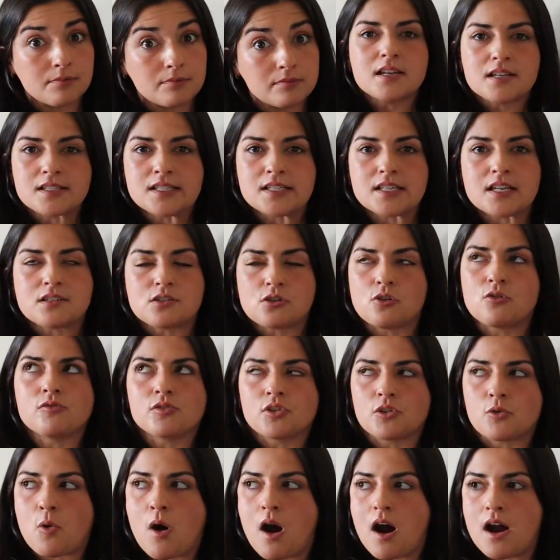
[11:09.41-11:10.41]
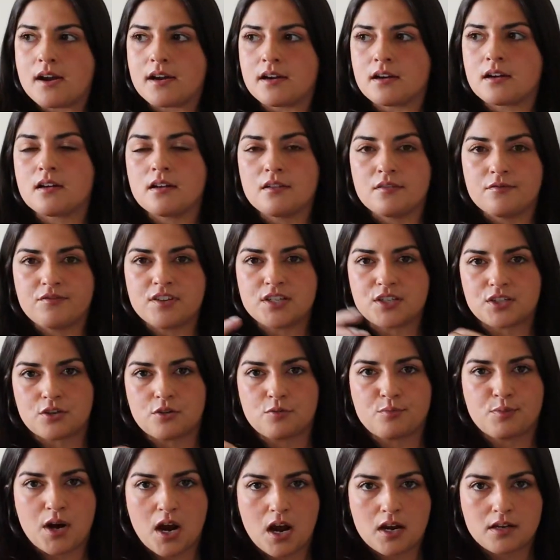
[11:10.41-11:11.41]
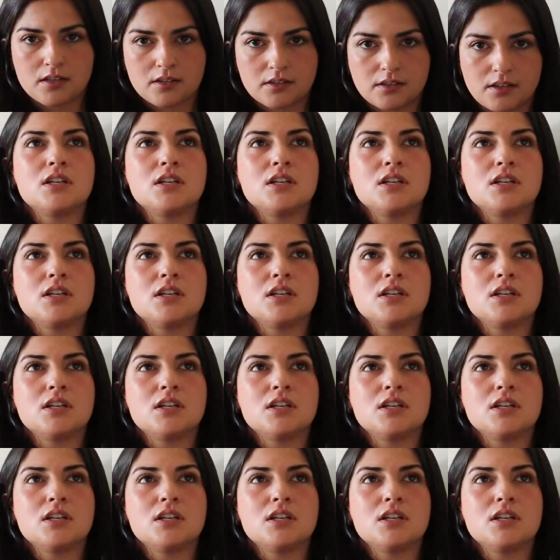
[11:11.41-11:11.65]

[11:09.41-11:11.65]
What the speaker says: Things that don't require a physical product.